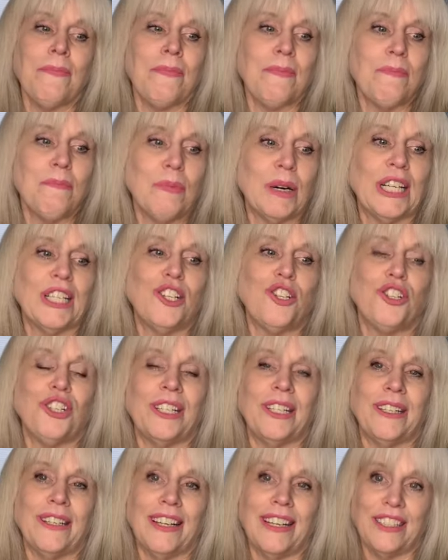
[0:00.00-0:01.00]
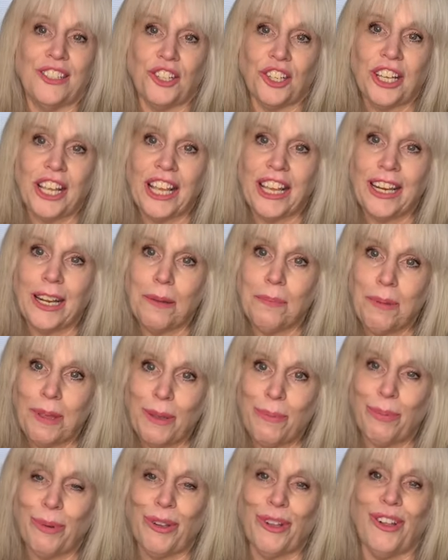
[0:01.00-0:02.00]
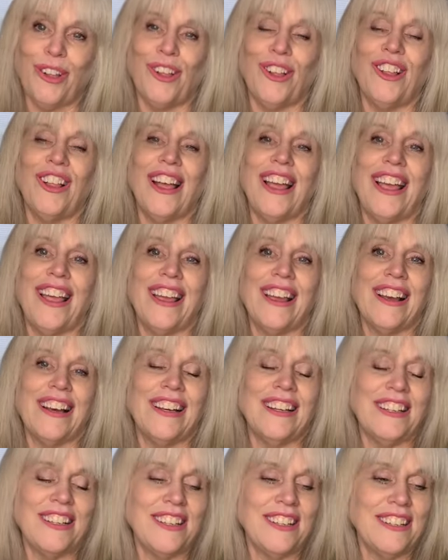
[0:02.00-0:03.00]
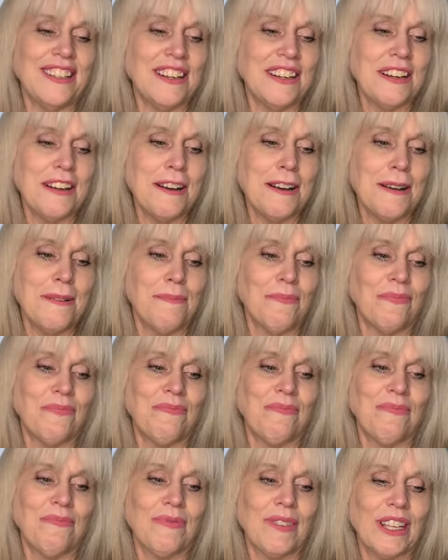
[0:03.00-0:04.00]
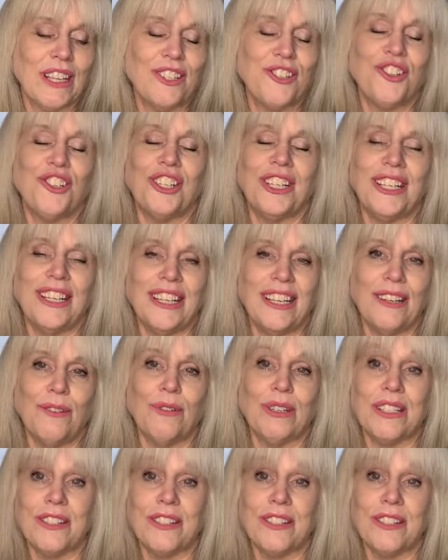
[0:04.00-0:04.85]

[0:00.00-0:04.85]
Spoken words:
much into educating people, and she was